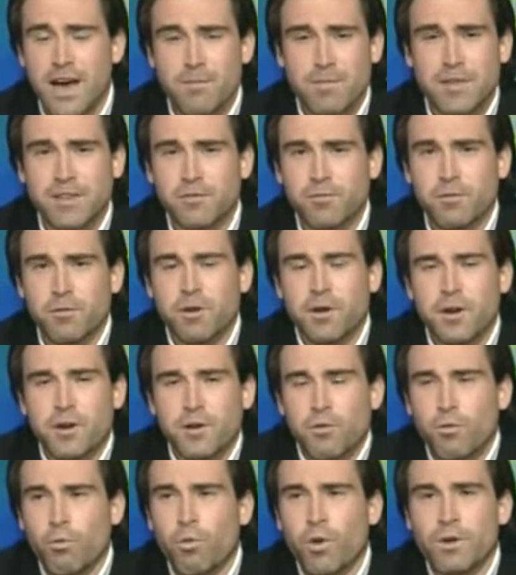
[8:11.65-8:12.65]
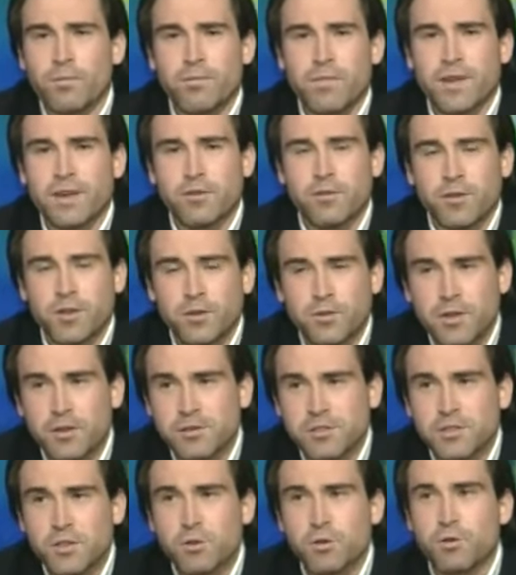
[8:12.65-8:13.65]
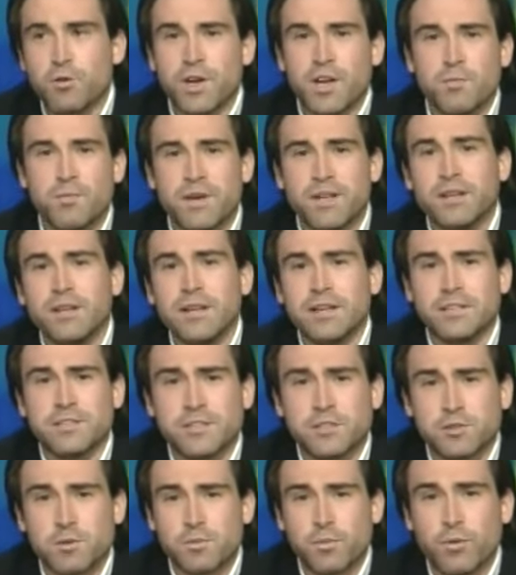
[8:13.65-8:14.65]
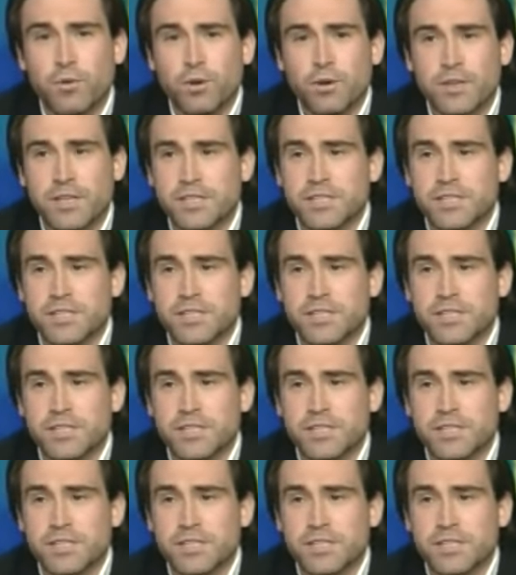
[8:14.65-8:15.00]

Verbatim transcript: I mean, what may, there's no credibility to this report.